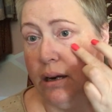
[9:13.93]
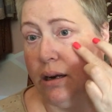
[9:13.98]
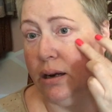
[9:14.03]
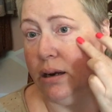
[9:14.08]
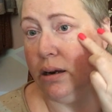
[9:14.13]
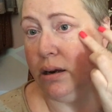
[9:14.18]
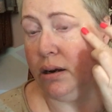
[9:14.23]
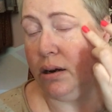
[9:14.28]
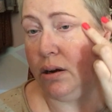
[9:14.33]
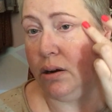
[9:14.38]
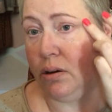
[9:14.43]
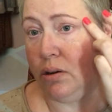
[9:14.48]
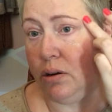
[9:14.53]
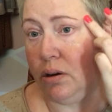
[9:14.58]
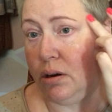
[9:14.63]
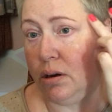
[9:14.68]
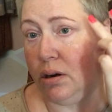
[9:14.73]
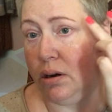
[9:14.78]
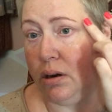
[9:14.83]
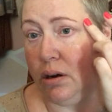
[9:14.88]

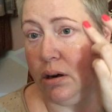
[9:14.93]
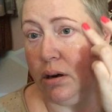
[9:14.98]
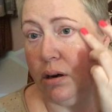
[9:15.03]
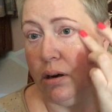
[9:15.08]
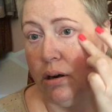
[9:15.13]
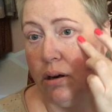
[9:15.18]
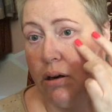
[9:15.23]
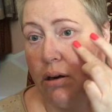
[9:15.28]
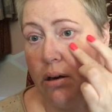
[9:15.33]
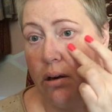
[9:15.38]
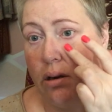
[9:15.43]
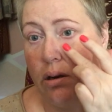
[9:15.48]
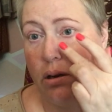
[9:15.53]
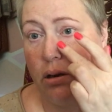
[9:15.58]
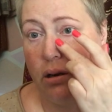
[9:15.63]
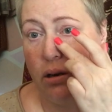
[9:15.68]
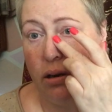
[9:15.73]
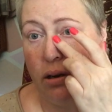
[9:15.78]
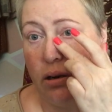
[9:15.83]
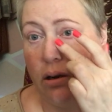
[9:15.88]

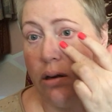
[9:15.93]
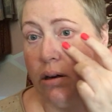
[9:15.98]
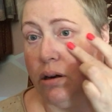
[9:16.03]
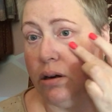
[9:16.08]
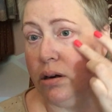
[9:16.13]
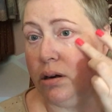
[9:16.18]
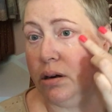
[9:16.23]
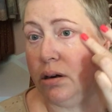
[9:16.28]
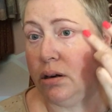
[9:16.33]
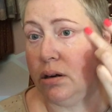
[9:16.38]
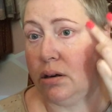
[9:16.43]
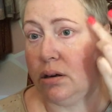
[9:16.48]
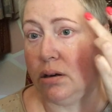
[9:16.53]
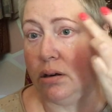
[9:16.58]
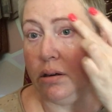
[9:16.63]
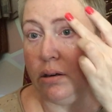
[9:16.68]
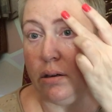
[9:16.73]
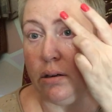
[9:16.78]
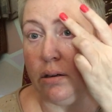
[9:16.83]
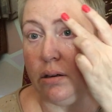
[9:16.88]

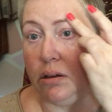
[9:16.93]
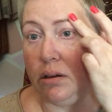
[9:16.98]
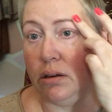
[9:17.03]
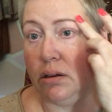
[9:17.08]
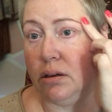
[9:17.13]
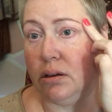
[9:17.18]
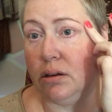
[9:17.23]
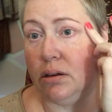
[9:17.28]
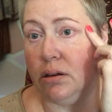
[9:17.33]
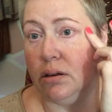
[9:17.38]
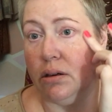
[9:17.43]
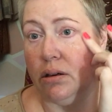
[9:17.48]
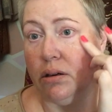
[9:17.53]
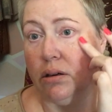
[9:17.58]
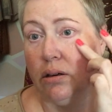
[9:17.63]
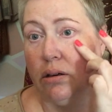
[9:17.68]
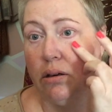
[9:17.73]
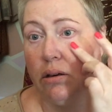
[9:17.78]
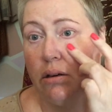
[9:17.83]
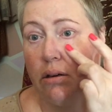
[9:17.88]

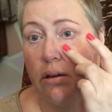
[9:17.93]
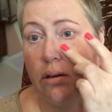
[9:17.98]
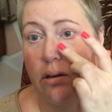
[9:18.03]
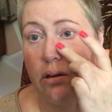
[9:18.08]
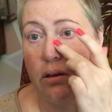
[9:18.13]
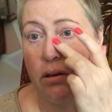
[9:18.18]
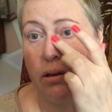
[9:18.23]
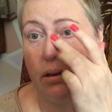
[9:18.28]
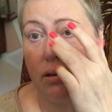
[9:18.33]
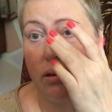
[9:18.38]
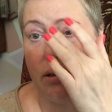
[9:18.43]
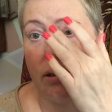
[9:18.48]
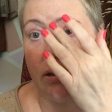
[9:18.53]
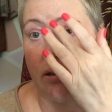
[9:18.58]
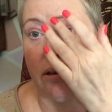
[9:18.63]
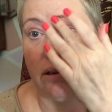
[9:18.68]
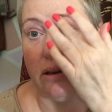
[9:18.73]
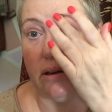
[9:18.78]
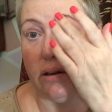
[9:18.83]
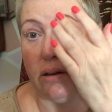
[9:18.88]

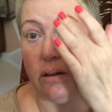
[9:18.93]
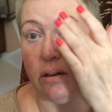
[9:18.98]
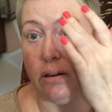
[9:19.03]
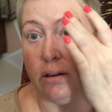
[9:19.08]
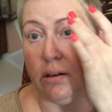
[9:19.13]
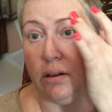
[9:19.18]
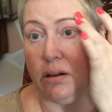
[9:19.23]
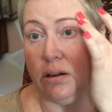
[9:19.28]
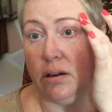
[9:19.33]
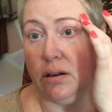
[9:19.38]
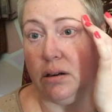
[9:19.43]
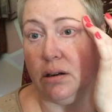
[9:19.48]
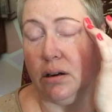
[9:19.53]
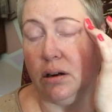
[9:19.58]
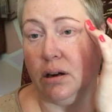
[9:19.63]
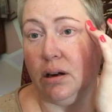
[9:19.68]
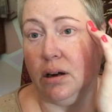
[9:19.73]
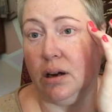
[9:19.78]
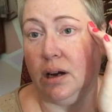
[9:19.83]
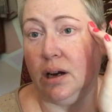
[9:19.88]

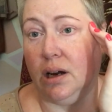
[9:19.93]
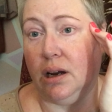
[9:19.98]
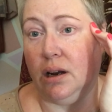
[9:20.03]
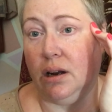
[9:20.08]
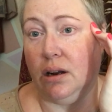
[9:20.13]
Nobody speaks.